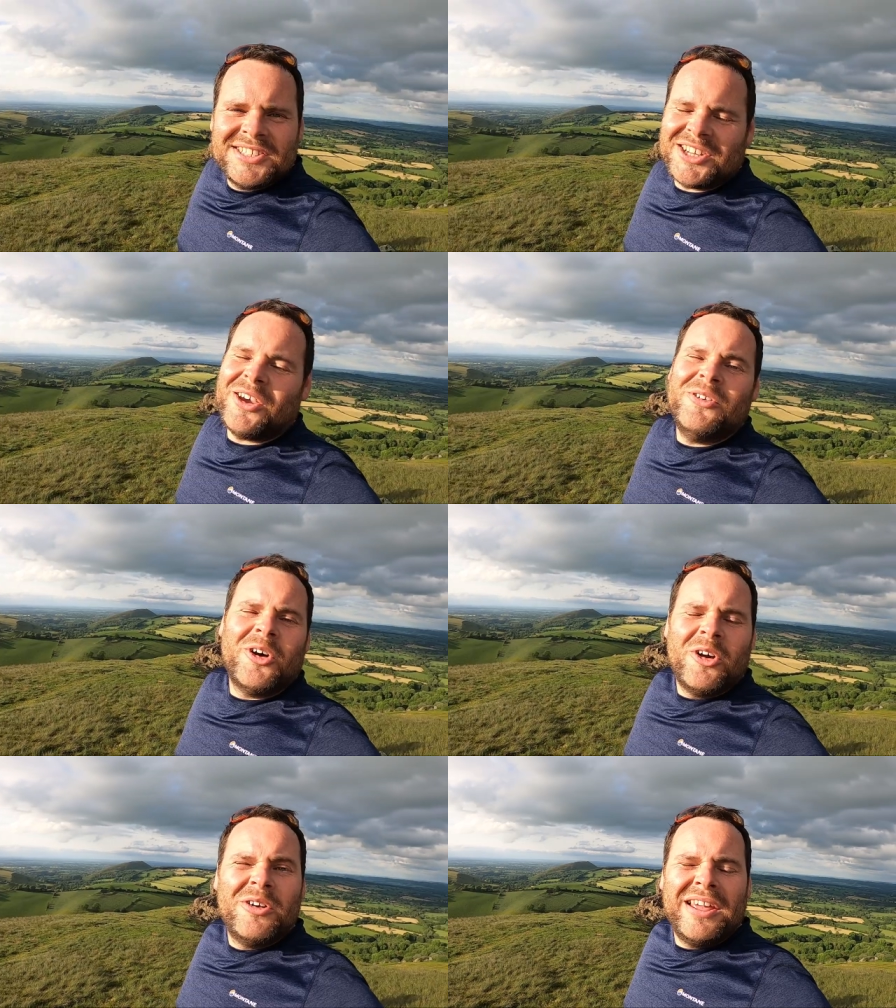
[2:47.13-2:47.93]
So
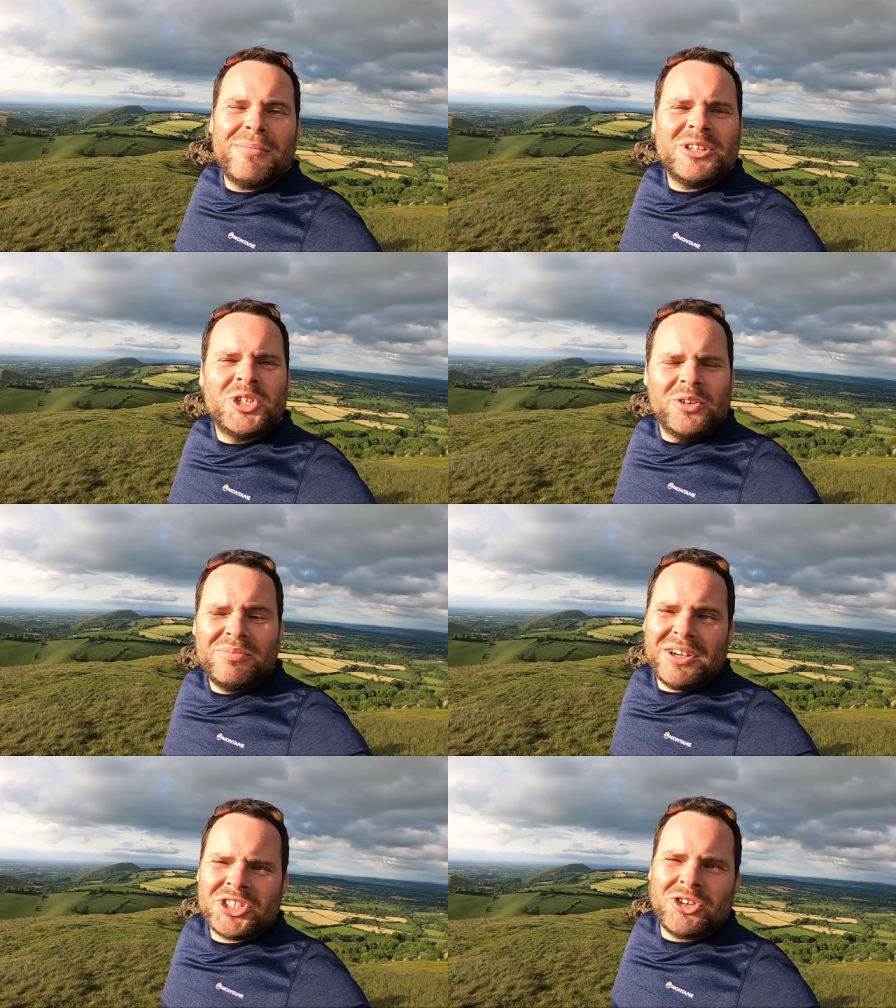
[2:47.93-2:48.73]
not only am I
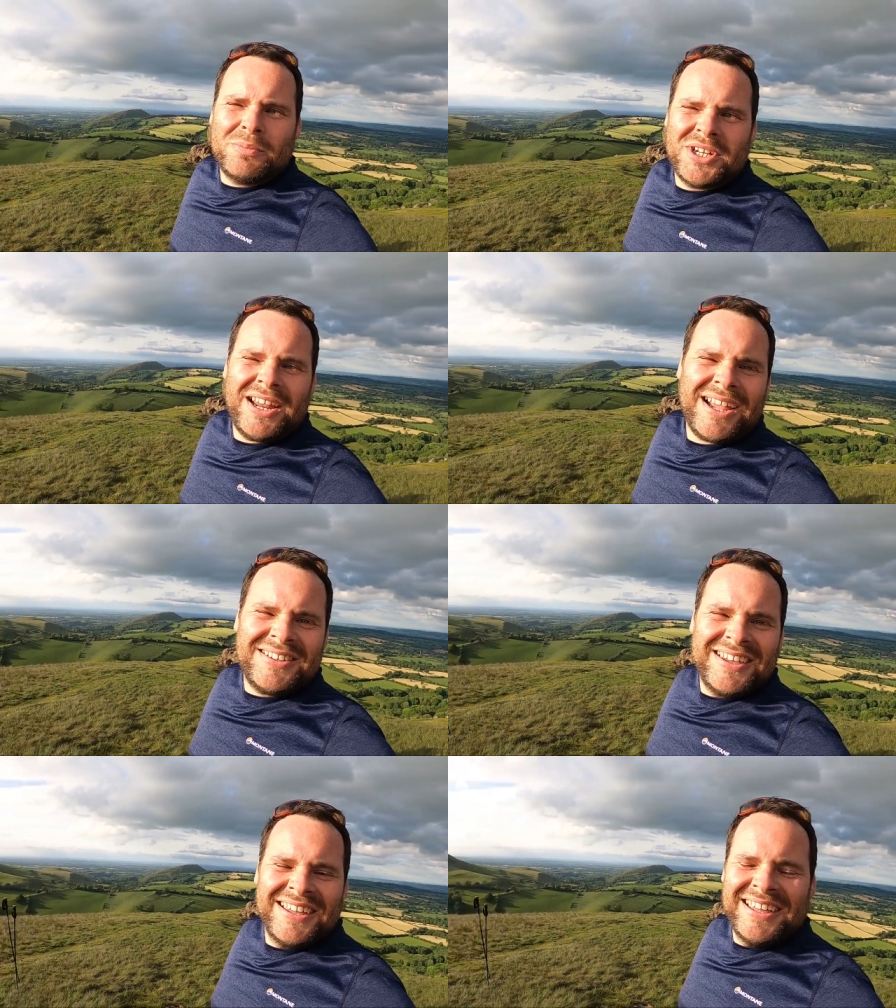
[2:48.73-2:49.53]
joined by a Shropshire lad,